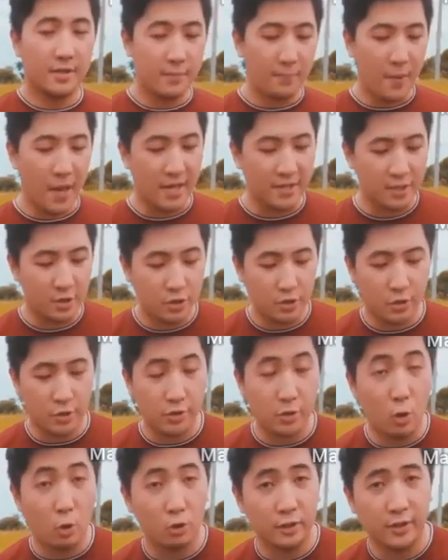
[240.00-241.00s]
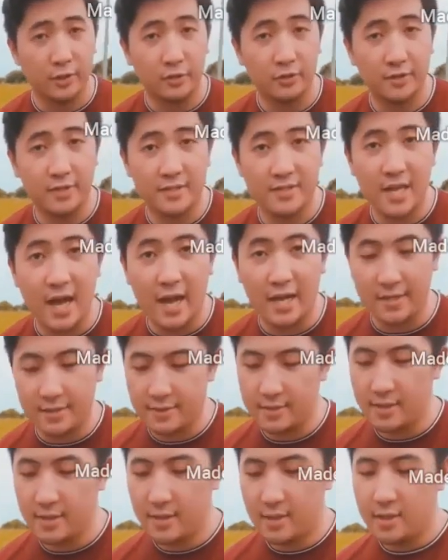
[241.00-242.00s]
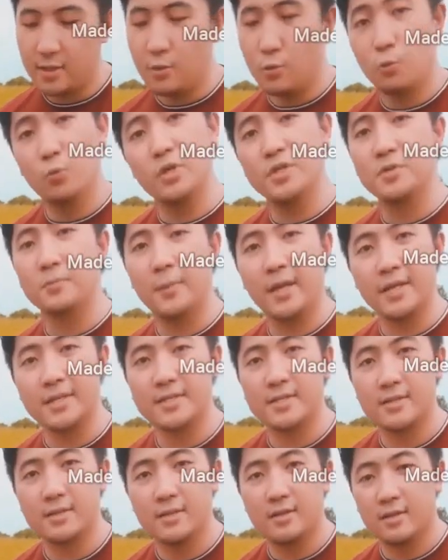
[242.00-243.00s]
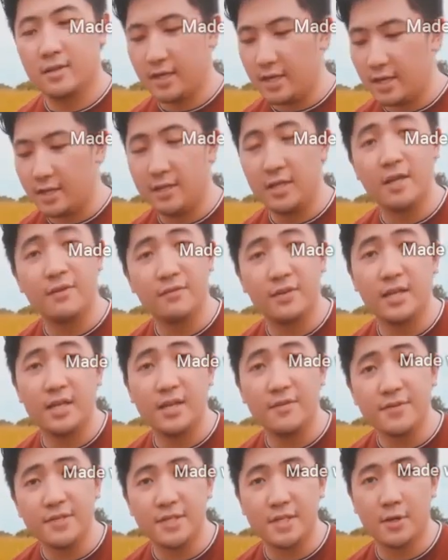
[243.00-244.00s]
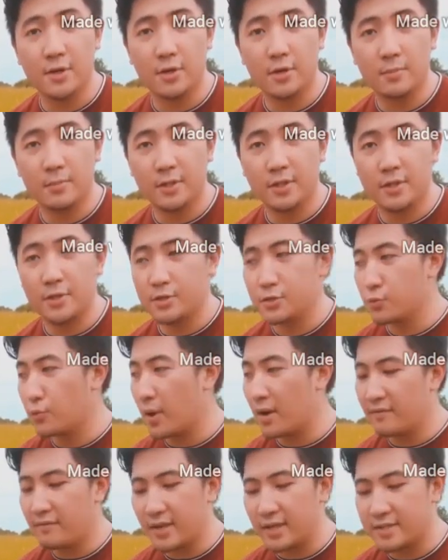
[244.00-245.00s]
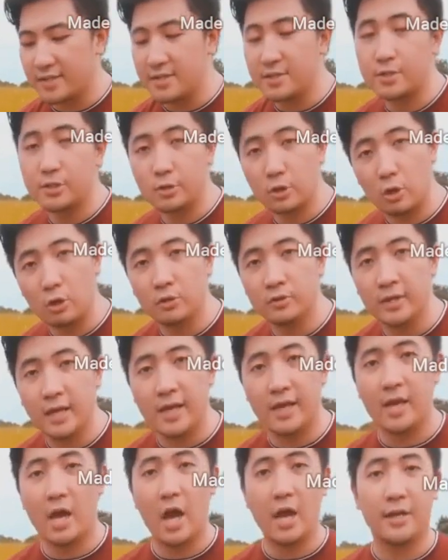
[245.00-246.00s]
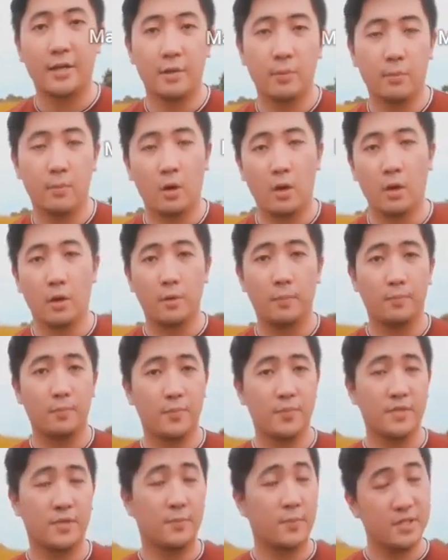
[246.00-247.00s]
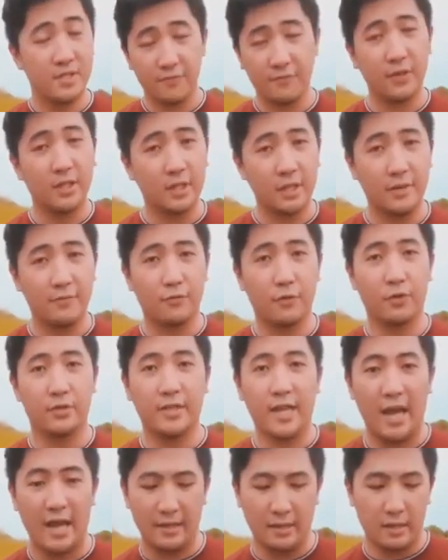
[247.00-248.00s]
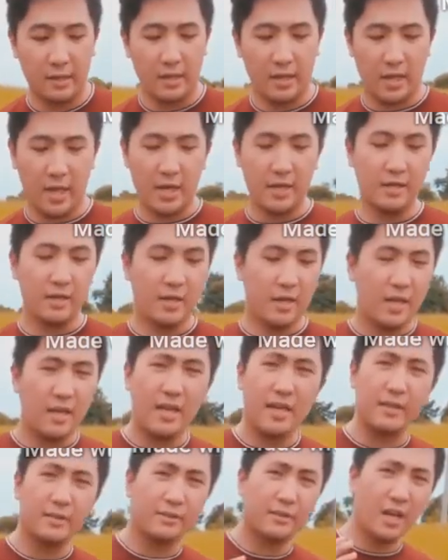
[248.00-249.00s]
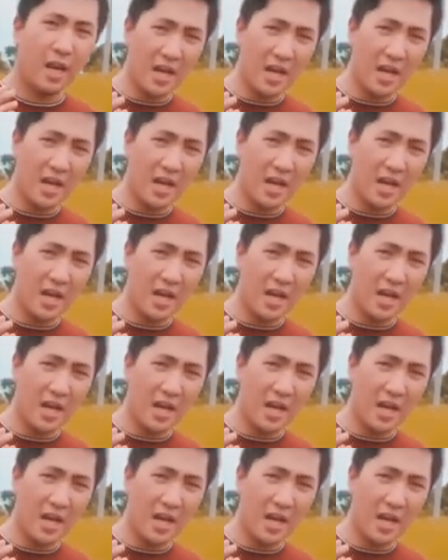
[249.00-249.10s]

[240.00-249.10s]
the passengers holding on the sides, which makes it even easier because Rev X installed a handlebar specifically for that. And it